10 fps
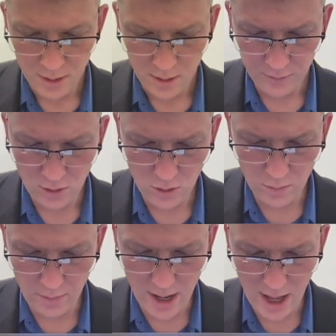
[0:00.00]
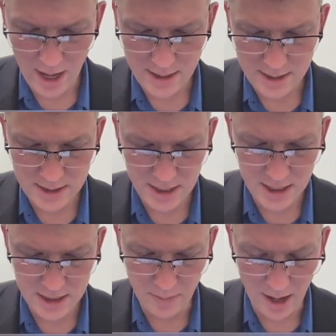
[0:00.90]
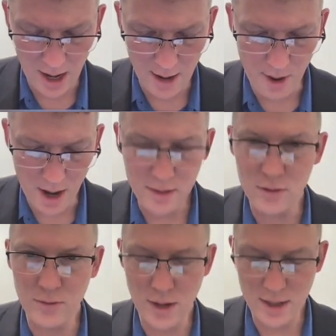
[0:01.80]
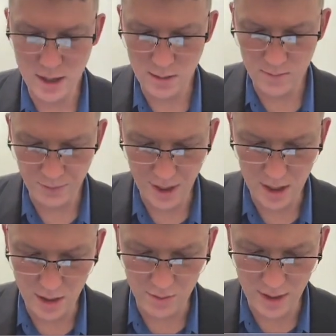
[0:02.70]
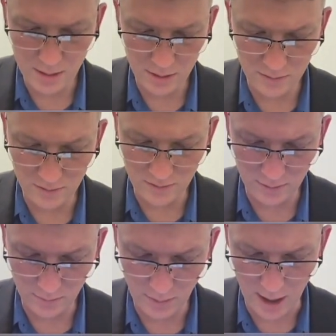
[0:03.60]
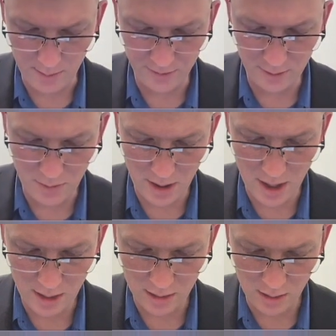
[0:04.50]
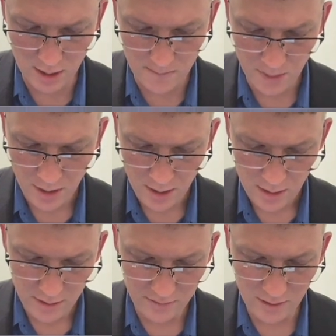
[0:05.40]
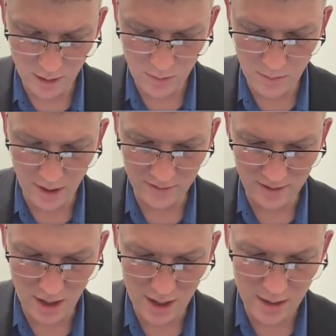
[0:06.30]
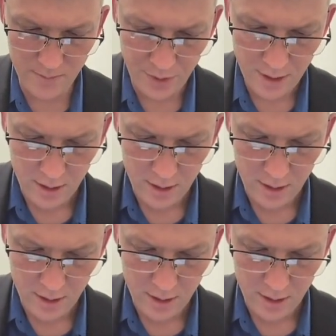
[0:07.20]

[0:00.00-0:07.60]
So my x is my hypotenuse right there. I know that because it's opposite my 90 degree. This is going to be my side.